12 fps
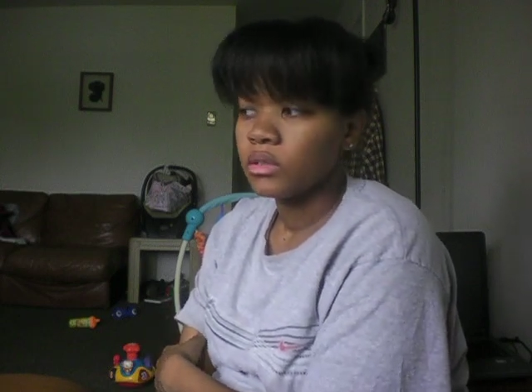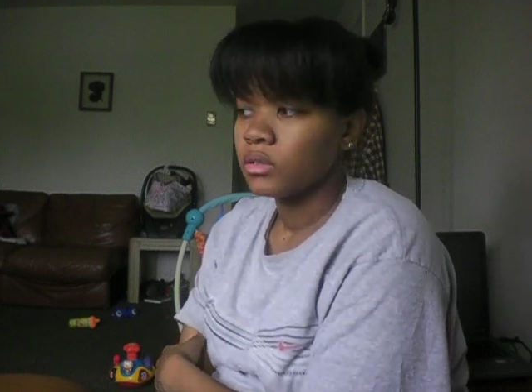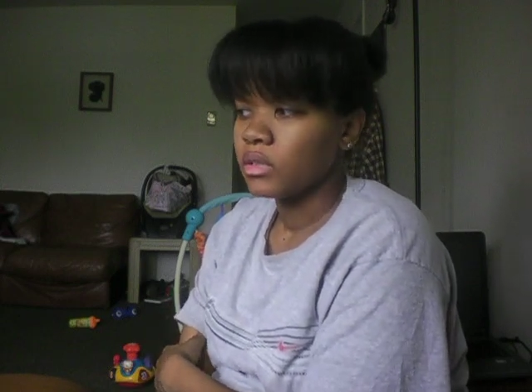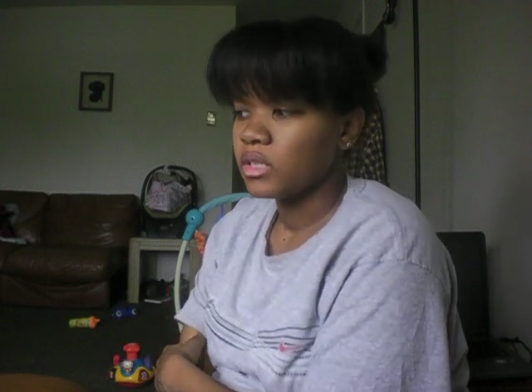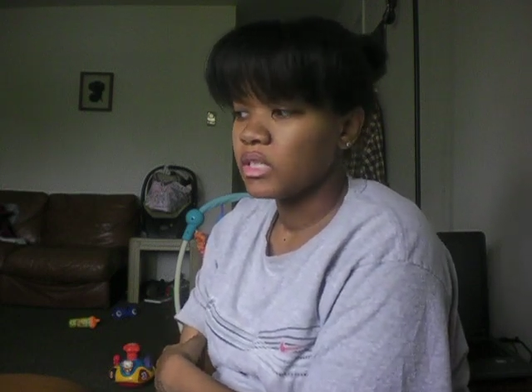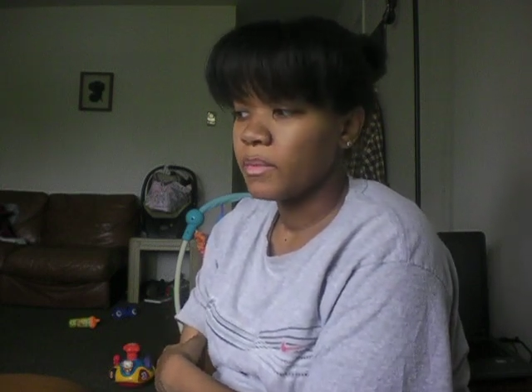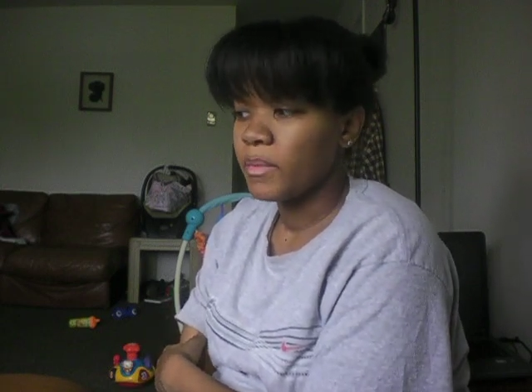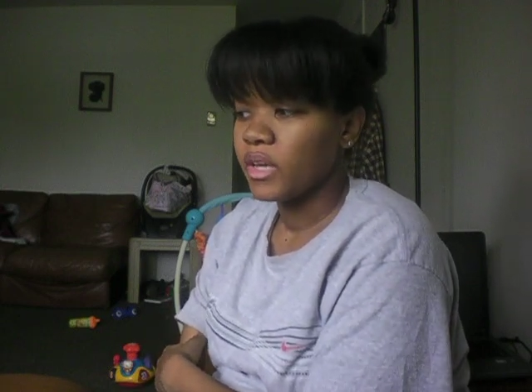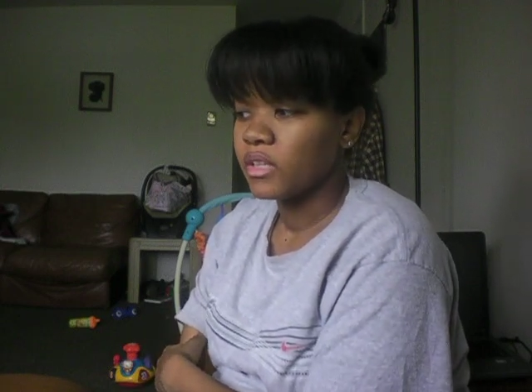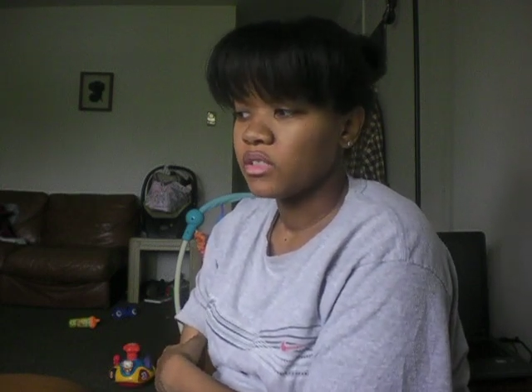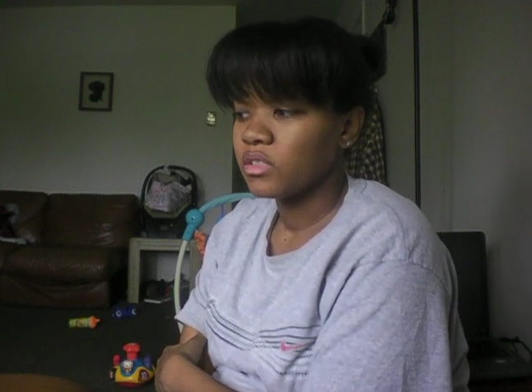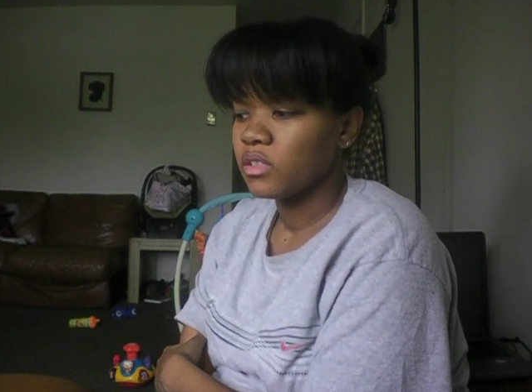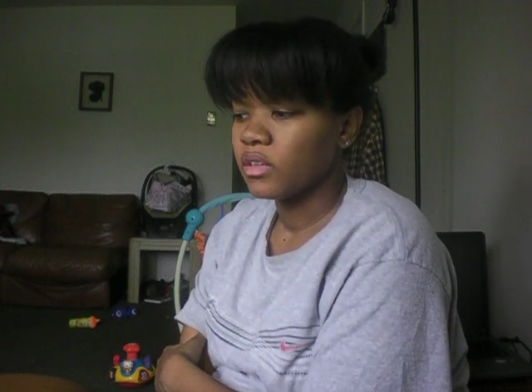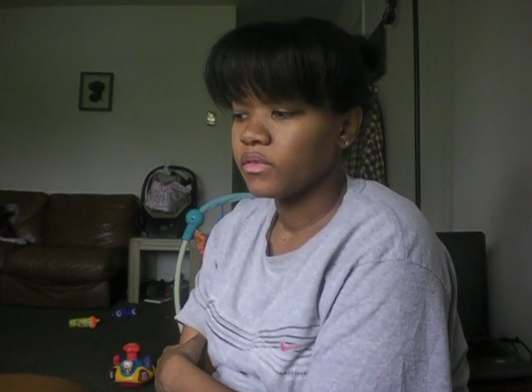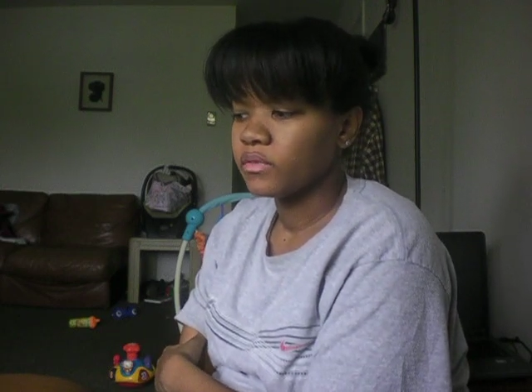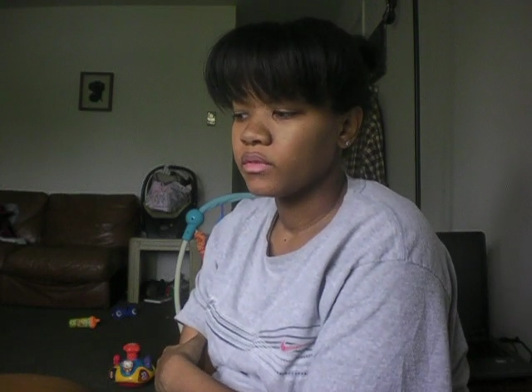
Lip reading: That's the main stuff.